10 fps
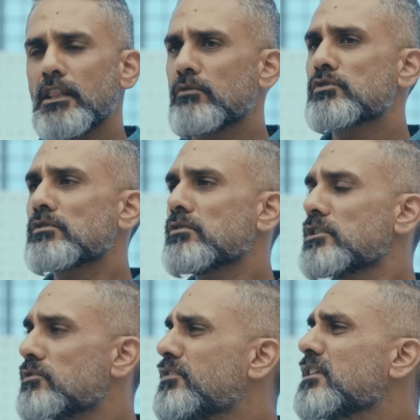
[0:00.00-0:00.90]
There was also
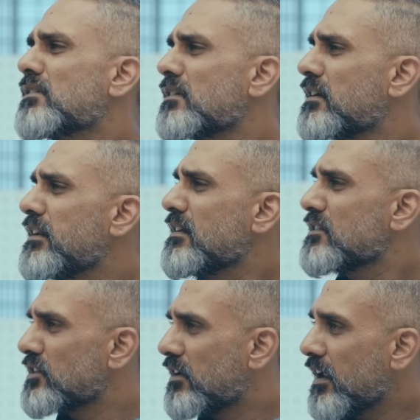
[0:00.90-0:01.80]
this weird
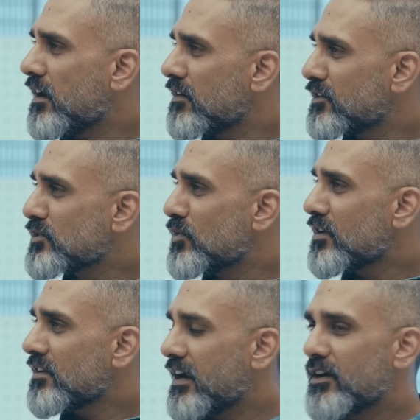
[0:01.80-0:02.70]
greenish grey colored
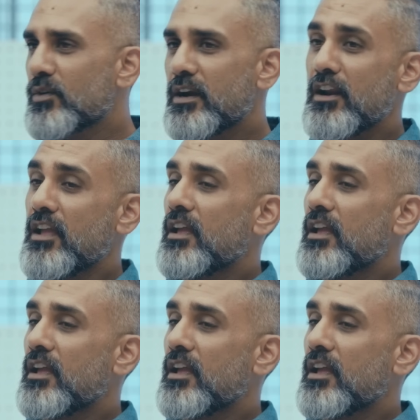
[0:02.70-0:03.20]
scooter end to end.